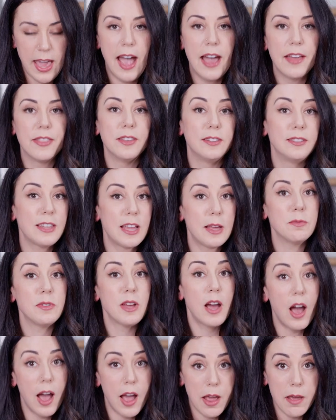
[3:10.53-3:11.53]
At the same
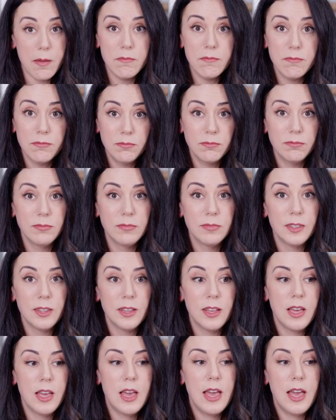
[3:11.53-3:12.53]
time,
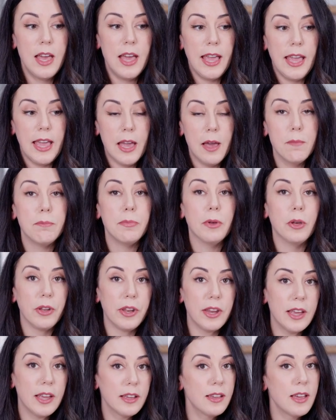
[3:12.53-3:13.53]
amp
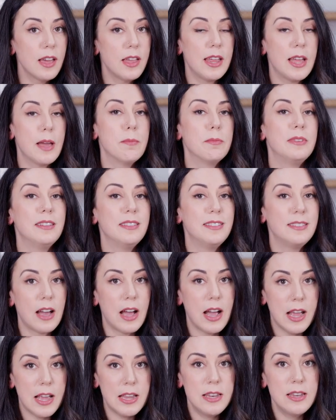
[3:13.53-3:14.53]
building and amp
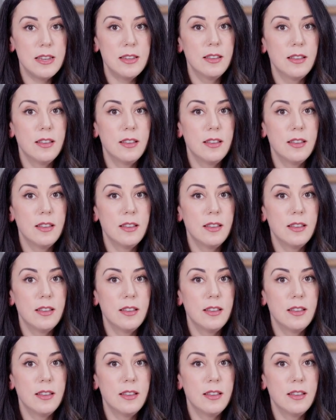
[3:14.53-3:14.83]
design